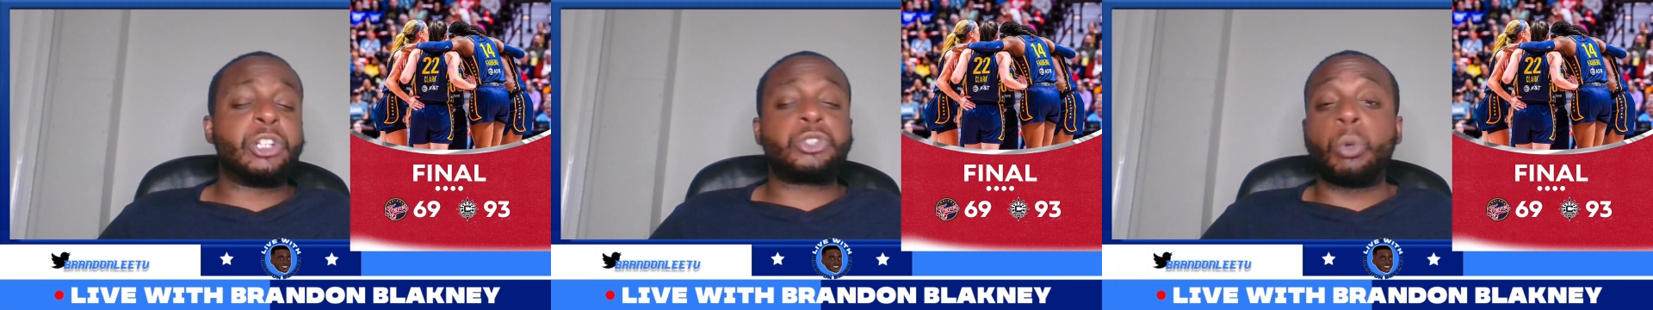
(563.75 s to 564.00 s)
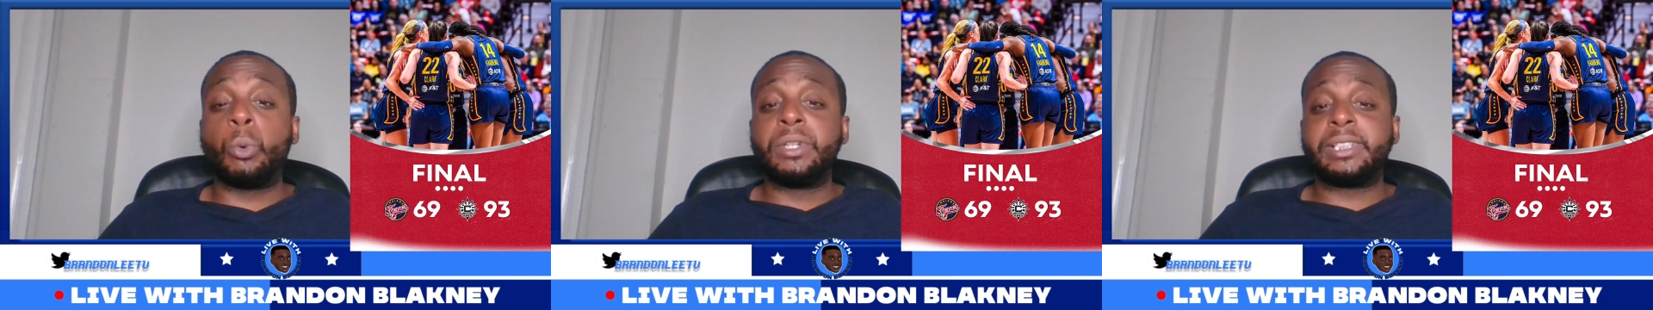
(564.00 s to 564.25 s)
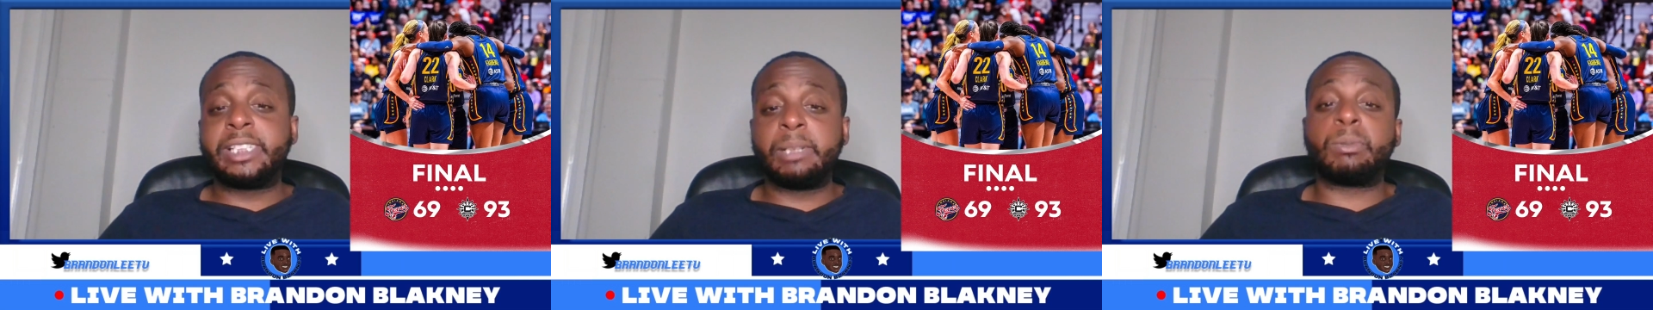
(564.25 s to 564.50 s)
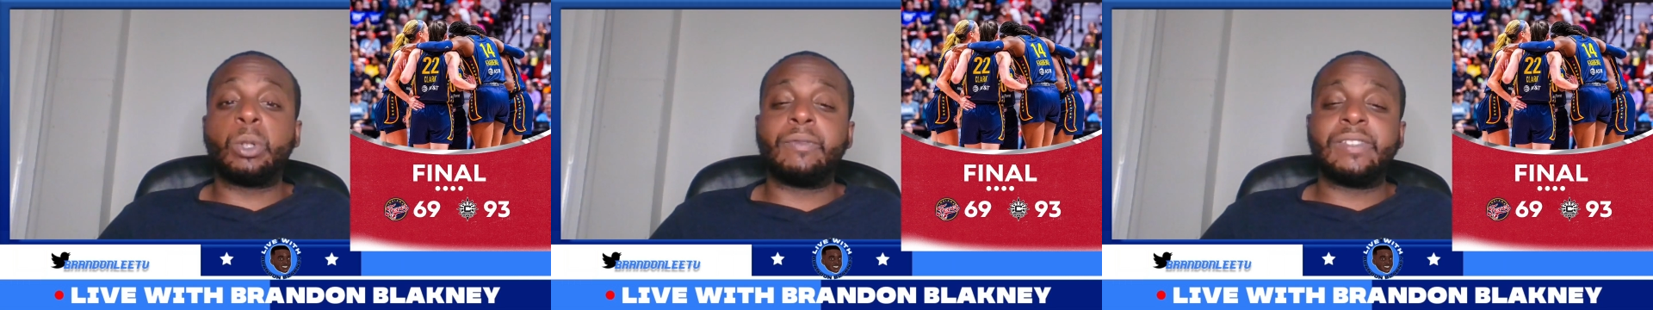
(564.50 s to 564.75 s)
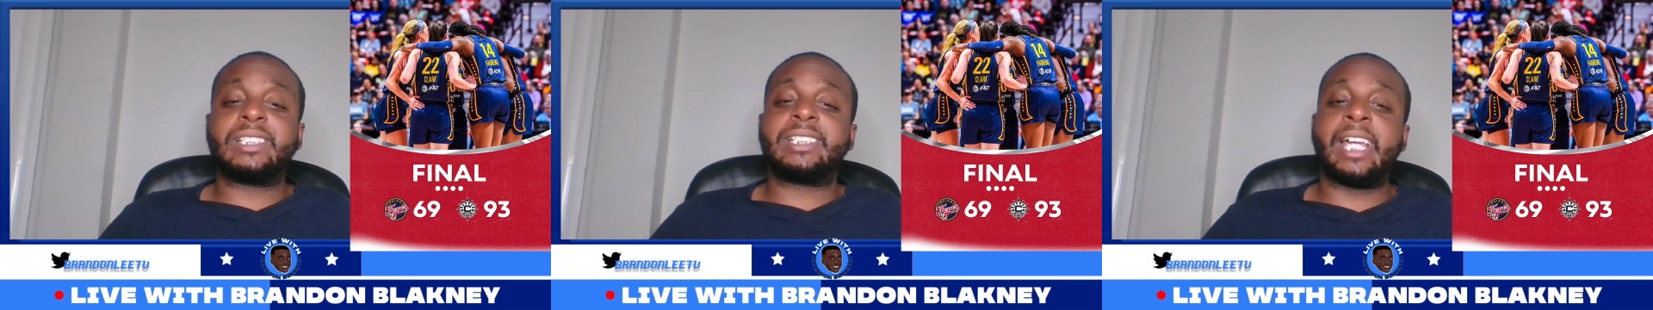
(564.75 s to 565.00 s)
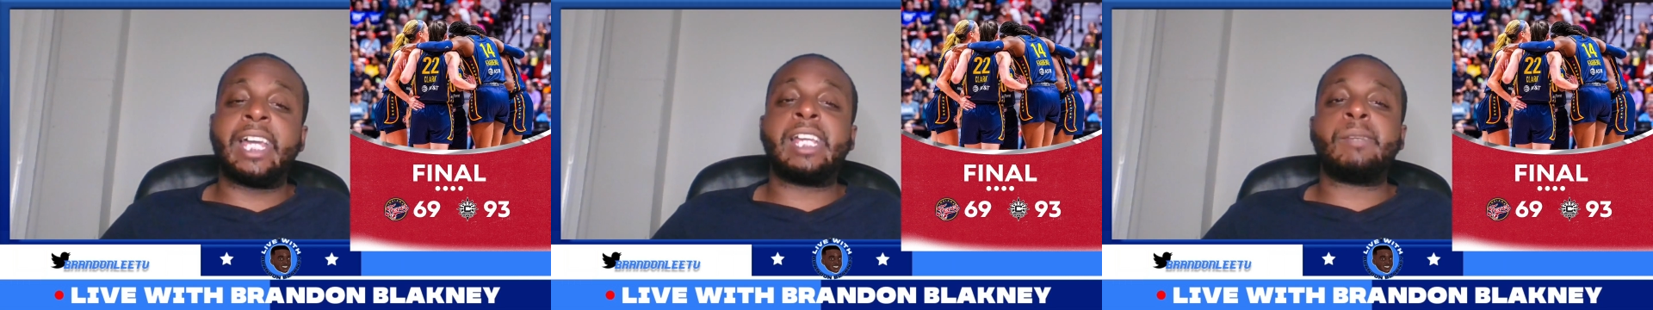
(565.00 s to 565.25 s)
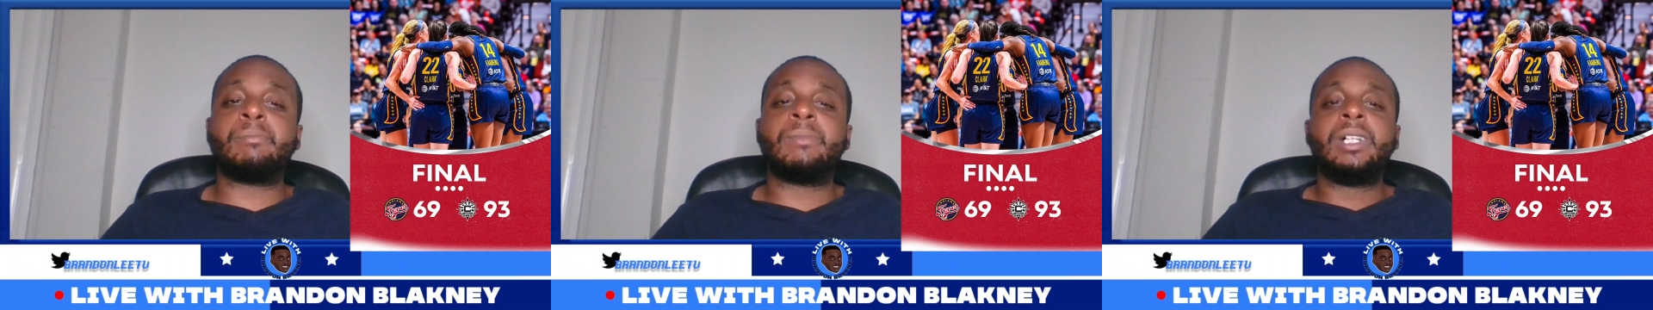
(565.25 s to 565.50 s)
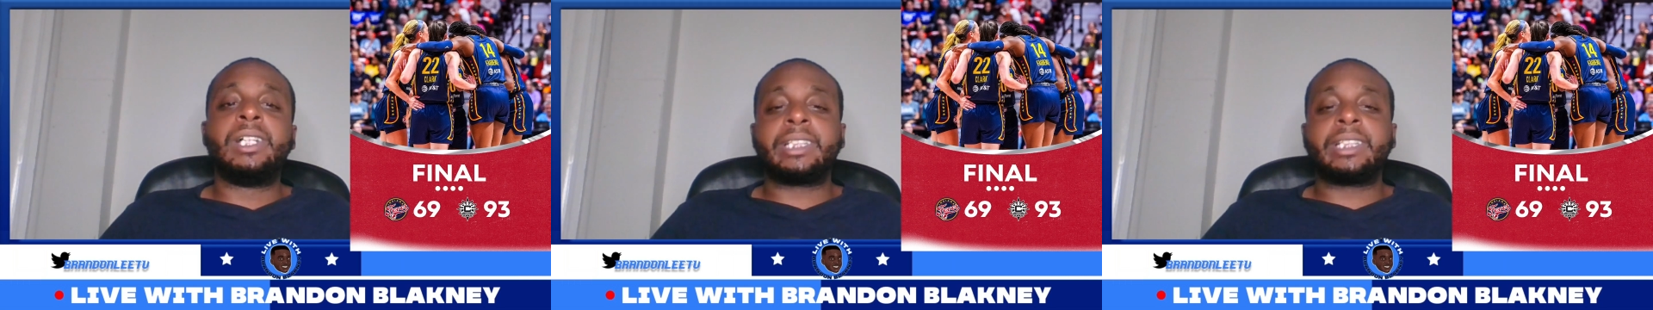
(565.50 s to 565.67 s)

control the tempo of this game,